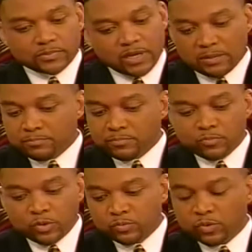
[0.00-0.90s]
And
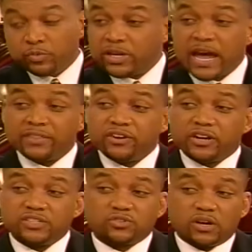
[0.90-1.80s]
when we got there,
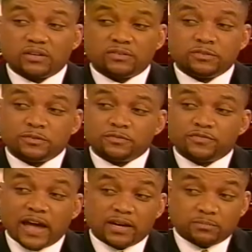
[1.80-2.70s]
they started
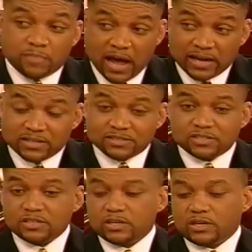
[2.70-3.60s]
finding
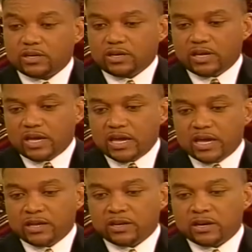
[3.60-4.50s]
bodies.
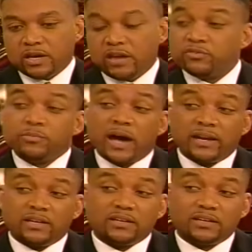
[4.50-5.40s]
And
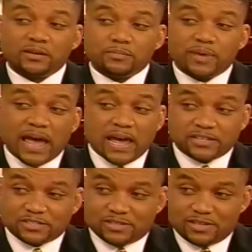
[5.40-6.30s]
everybody passed